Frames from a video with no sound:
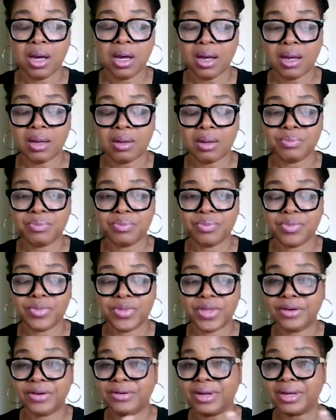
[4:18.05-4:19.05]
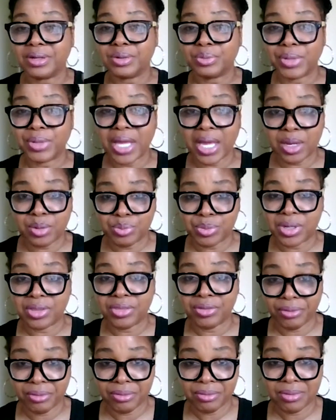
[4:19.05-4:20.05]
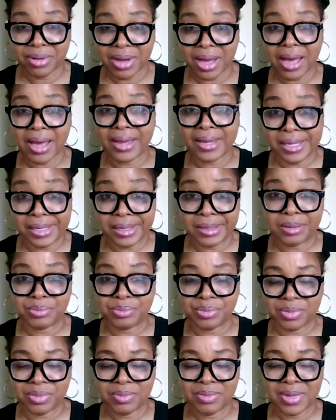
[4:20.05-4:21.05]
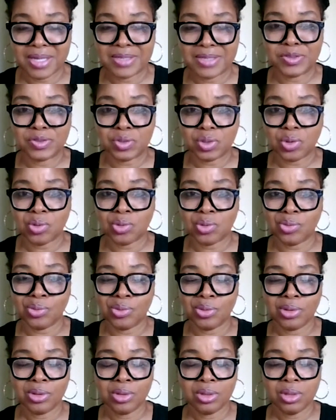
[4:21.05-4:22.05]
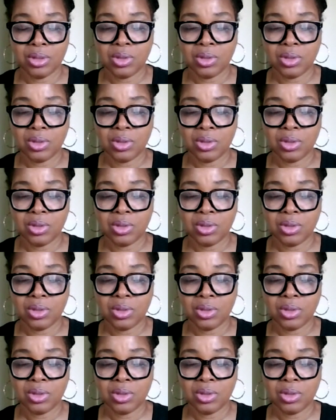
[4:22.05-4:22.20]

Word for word: Um, they're not a Black mother. I am. And so